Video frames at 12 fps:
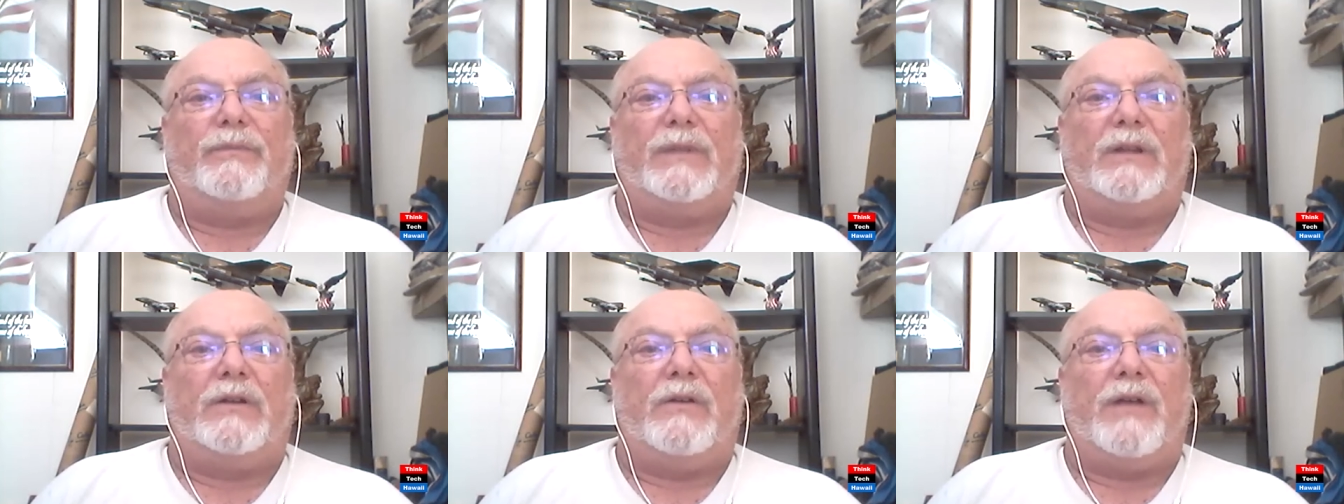
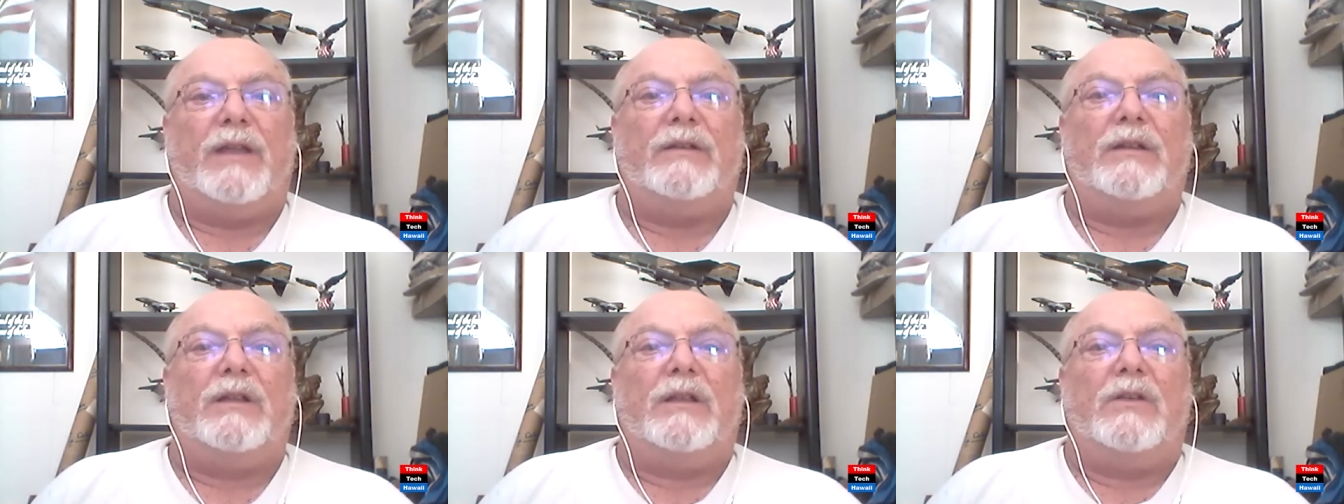and
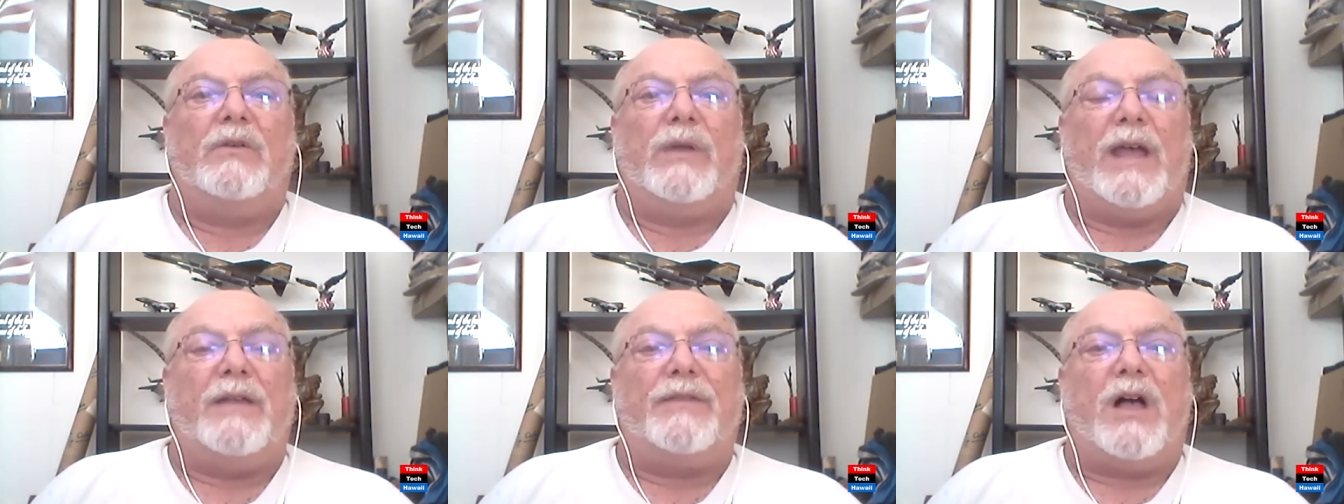we
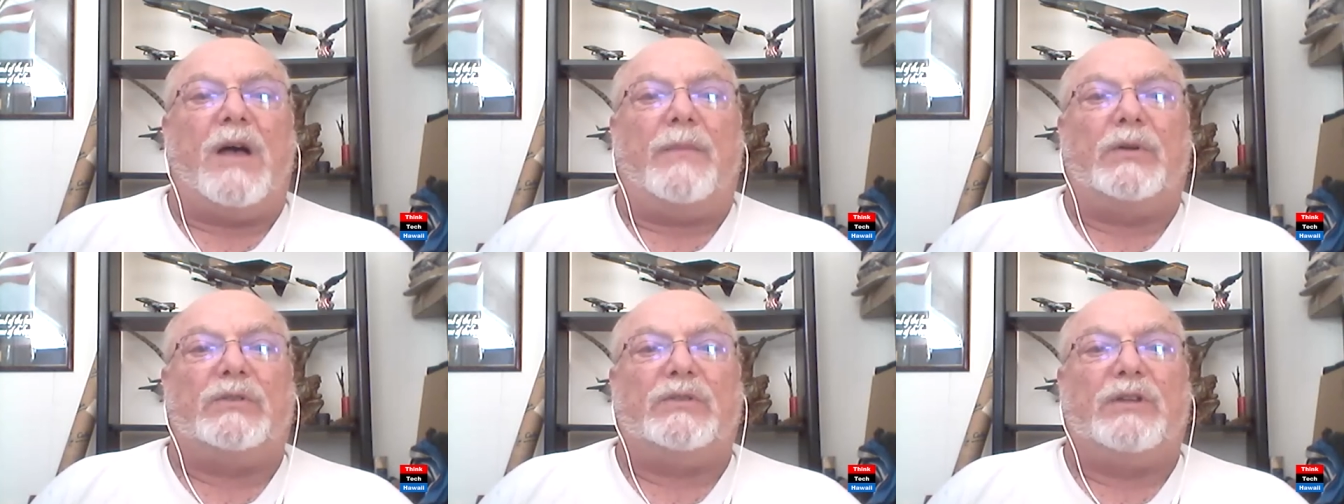had the
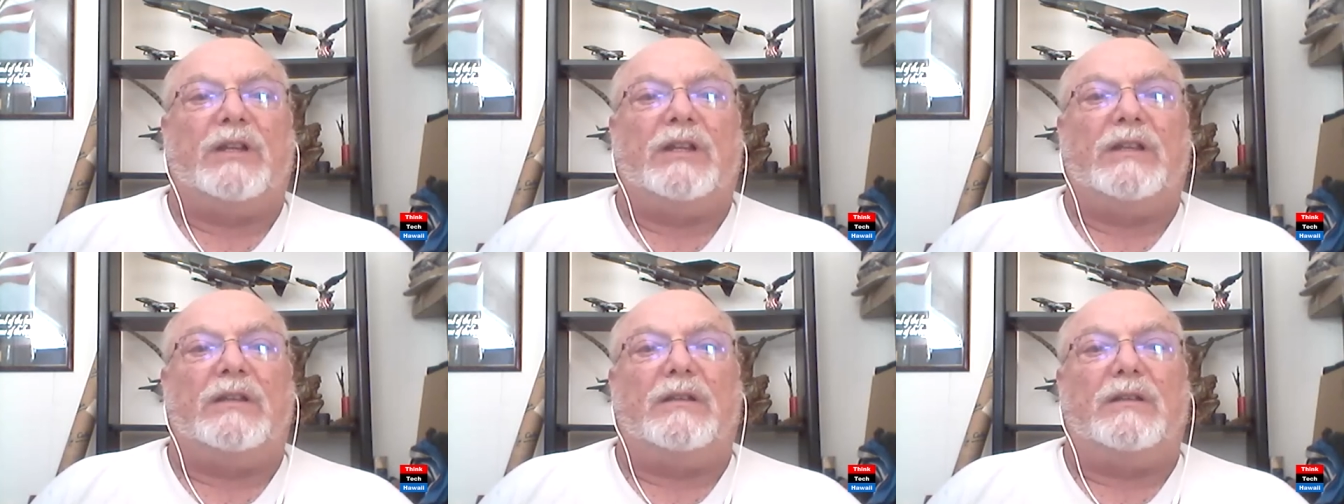
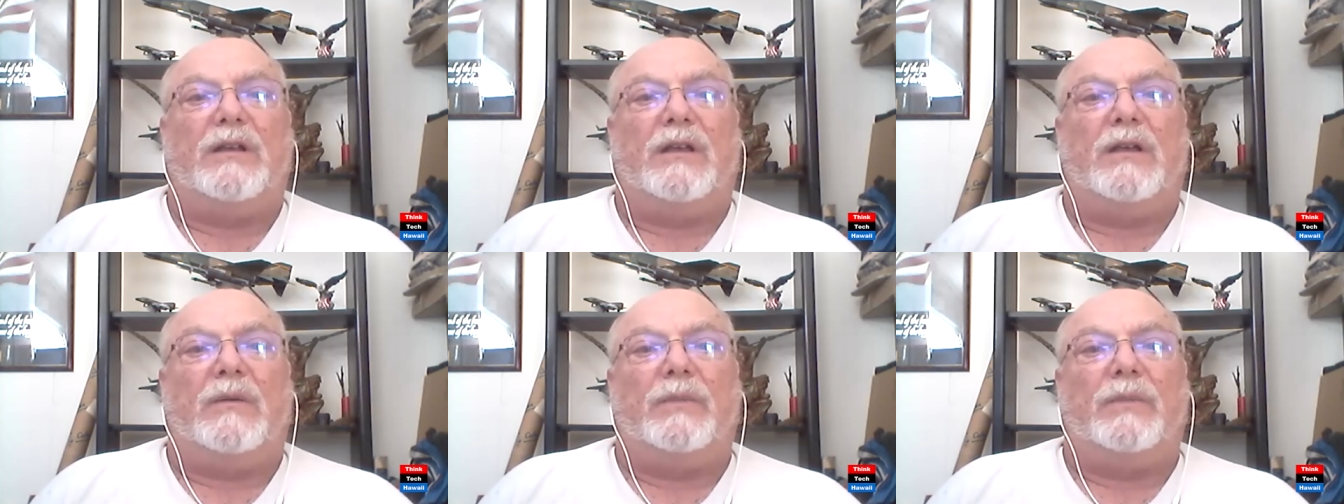opportunity,
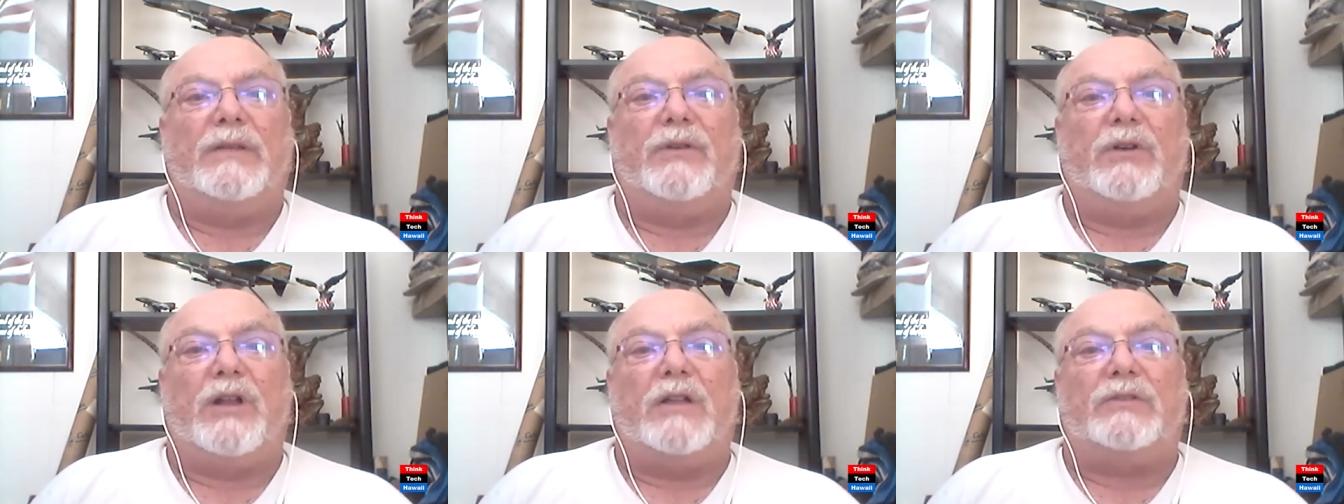believe it
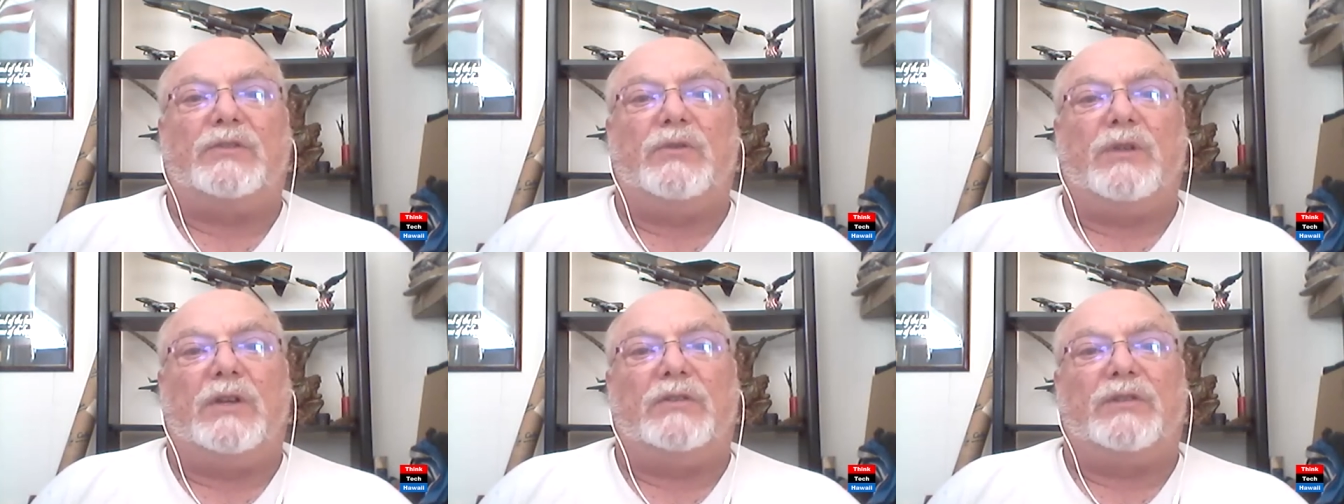or not, 2
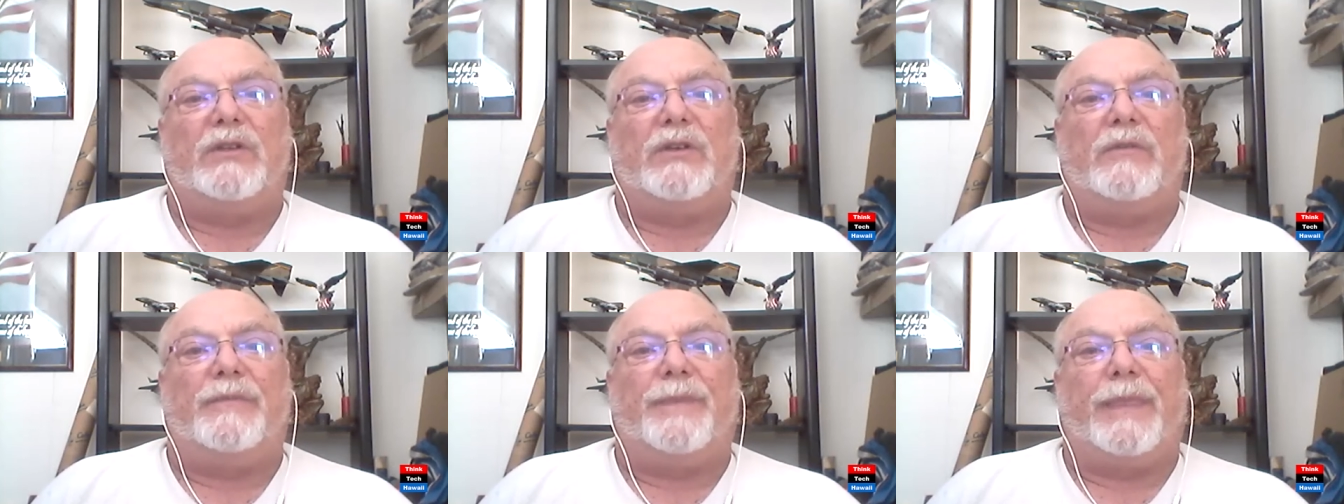years ago,